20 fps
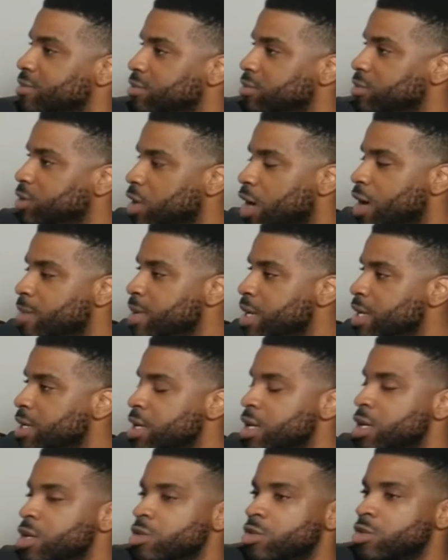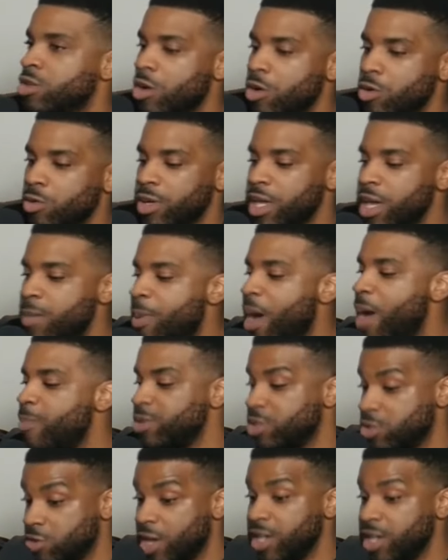You know what I mean? So hip hop
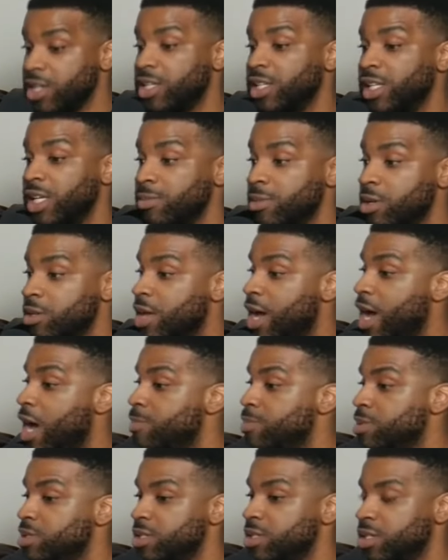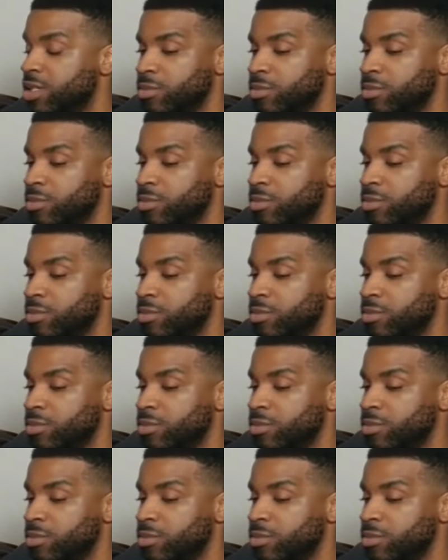is trying to claim they're the opposite.